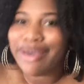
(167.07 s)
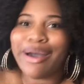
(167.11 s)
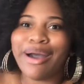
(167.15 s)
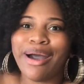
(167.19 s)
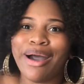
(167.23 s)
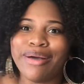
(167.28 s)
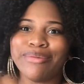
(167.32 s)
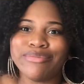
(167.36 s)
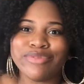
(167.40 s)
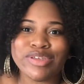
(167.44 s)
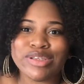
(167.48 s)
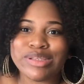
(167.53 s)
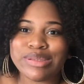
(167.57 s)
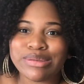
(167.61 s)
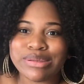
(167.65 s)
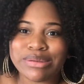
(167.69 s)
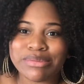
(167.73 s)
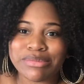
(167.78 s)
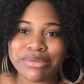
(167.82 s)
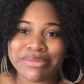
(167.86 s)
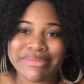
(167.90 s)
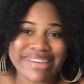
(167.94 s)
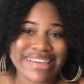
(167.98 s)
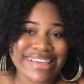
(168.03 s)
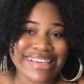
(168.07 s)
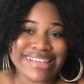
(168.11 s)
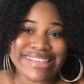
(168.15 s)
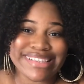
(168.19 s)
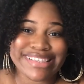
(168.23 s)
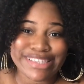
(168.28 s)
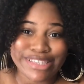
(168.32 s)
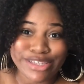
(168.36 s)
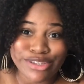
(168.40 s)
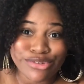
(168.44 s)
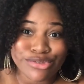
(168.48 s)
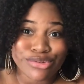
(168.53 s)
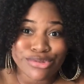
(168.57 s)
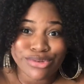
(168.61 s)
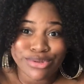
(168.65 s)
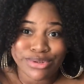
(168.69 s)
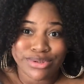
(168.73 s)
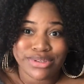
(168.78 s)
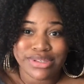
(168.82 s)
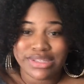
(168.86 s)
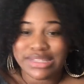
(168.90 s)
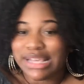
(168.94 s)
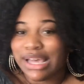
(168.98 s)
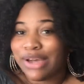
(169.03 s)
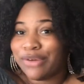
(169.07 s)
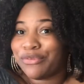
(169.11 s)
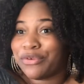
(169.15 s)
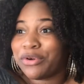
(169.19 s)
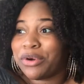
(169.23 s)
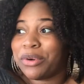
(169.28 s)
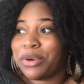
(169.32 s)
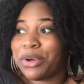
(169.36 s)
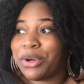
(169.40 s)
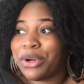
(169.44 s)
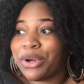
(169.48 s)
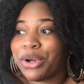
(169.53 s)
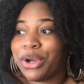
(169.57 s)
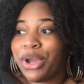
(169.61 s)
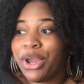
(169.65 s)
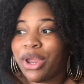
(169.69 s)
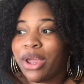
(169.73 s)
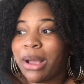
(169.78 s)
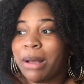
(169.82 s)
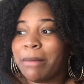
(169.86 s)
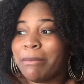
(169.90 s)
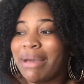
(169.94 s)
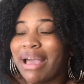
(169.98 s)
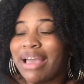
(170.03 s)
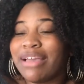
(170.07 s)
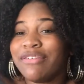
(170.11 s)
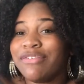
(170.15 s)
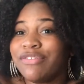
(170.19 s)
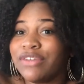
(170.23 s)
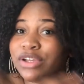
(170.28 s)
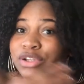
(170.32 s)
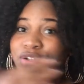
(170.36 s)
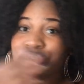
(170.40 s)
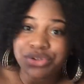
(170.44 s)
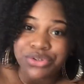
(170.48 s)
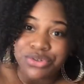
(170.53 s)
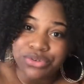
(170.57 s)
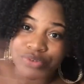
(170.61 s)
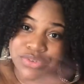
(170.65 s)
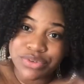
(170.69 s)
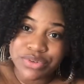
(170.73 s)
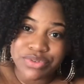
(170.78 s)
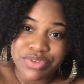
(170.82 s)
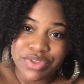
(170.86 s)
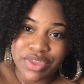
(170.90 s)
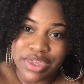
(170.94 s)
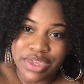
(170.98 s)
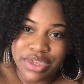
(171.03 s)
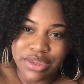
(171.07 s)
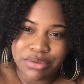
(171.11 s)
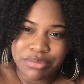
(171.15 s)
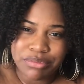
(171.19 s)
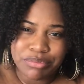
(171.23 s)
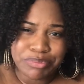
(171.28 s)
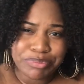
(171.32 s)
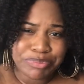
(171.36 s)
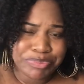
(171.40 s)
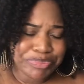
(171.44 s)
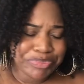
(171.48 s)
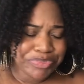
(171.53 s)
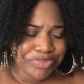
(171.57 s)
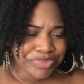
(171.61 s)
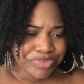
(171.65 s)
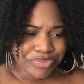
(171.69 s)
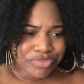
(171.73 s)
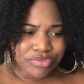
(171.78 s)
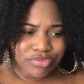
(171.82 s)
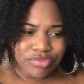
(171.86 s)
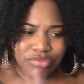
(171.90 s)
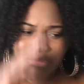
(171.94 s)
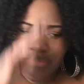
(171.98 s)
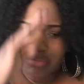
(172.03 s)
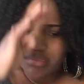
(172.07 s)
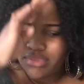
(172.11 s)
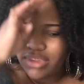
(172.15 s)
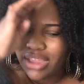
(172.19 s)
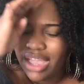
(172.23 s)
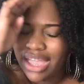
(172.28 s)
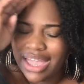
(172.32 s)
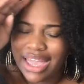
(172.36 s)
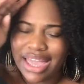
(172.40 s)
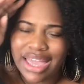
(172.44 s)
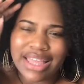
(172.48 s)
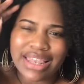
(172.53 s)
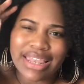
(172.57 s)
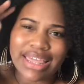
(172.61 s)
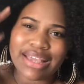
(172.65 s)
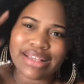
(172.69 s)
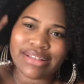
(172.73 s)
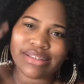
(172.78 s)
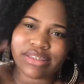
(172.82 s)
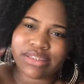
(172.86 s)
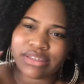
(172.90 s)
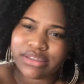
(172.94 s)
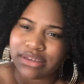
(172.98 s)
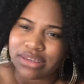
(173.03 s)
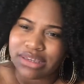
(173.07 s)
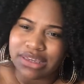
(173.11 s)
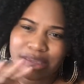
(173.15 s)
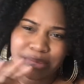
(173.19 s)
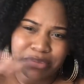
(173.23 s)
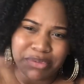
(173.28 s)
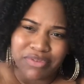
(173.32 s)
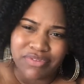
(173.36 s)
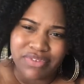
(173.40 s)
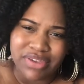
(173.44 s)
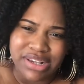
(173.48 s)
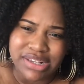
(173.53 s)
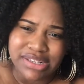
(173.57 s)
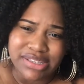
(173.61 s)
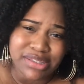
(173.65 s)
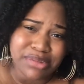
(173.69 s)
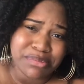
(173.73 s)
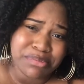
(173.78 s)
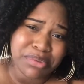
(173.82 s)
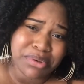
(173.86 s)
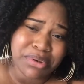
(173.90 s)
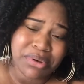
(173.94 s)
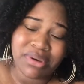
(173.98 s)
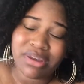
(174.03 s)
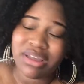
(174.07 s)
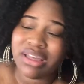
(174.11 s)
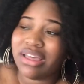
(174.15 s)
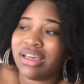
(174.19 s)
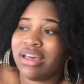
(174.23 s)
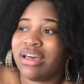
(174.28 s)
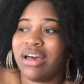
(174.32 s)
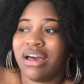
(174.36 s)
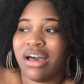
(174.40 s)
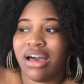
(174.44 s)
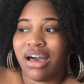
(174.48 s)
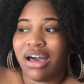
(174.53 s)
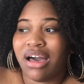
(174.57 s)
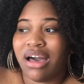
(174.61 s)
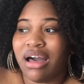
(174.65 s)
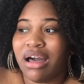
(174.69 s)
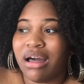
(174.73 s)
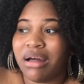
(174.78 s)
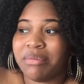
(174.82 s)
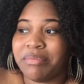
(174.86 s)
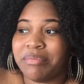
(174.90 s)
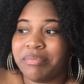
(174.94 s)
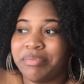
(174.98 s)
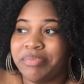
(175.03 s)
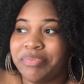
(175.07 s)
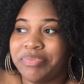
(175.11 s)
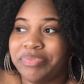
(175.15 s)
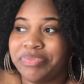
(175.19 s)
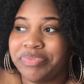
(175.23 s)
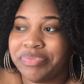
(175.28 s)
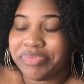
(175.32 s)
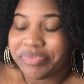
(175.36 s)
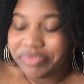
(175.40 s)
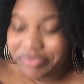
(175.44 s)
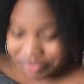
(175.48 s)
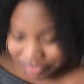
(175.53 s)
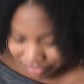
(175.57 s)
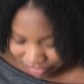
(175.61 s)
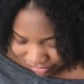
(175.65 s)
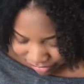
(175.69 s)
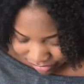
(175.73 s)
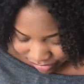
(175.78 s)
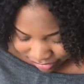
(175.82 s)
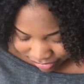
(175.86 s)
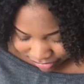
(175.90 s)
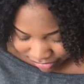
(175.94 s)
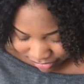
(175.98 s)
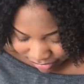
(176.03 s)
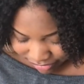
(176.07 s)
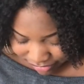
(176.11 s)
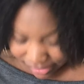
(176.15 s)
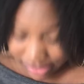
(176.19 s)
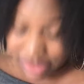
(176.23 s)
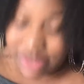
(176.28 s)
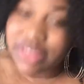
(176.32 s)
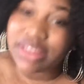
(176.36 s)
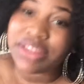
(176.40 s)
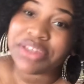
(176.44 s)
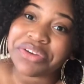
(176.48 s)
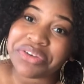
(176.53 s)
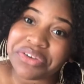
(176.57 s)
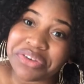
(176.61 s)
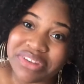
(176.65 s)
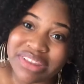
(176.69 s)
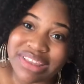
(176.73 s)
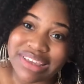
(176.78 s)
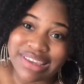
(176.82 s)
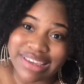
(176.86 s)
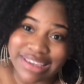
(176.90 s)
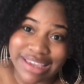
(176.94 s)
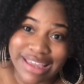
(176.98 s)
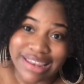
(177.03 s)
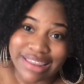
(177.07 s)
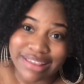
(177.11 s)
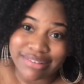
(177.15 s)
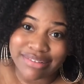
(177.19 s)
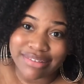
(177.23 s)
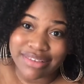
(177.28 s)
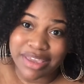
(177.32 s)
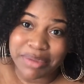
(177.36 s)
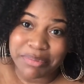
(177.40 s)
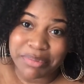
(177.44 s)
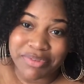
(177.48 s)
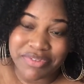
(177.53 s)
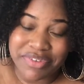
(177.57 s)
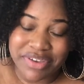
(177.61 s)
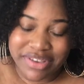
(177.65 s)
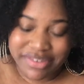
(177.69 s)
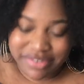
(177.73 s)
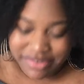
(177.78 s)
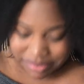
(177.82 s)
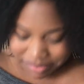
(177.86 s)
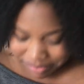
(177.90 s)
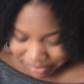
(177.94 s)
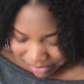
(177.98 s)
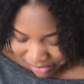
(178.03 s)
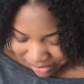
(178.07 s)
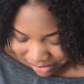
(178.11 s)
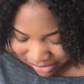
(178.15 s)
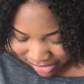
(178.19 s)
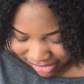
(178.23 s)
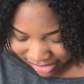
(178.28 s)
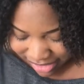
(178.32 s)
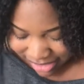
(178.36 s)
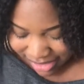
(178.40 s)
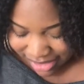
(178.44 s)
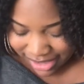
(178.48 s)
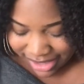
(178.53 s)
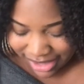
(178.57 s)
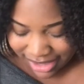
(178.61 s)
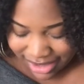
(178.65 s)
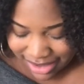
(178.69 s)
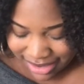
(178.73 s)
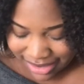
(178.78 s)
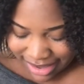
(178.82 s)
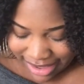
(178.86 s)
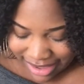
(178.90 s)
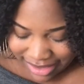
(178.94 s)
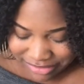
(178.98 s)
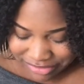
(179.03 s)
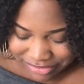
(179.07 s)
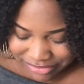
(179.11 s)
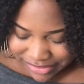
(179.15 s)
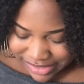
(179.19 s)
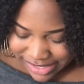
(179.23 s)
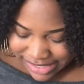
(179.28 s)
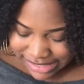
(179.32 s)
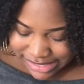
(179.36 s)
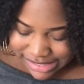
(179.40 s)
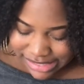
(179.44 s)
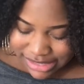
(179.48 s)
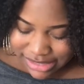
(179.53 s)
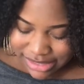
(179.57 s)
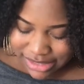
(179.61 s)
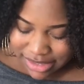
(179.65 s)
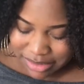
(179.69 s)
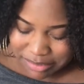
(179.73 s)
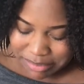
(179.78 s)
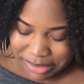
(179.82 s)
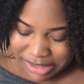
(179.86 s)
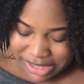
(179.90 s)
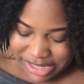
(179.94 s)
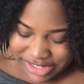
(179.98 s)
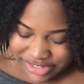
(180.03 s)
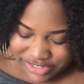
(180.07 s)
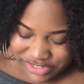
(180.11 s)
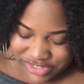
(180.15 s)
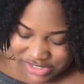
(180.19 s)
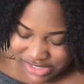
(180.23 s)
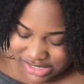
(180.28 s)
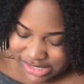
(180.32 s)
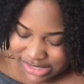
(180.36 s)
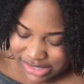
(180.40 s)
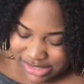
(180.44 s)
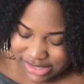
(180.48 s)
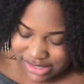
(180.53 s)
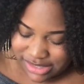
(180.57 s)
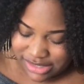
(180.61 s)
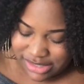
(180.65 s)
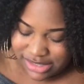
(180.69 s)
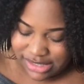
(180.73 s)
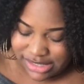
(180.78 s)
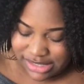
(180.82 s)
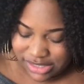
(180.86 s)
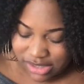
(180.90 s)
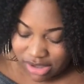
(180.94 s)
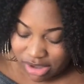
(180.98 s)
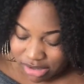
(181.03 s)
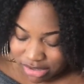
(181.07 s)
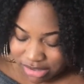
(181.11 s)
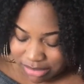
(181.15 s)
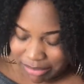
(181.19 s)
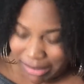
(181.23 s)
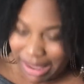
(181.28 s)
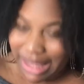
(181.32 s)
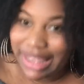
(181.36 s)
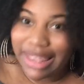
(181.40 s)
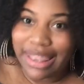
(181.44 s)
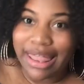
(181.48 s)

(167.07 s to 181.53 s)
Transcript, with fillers: um just some of my essentials for my facial routine i like to keep it very simple um literally i like to keep it very simple and i've recently purchased it's all in my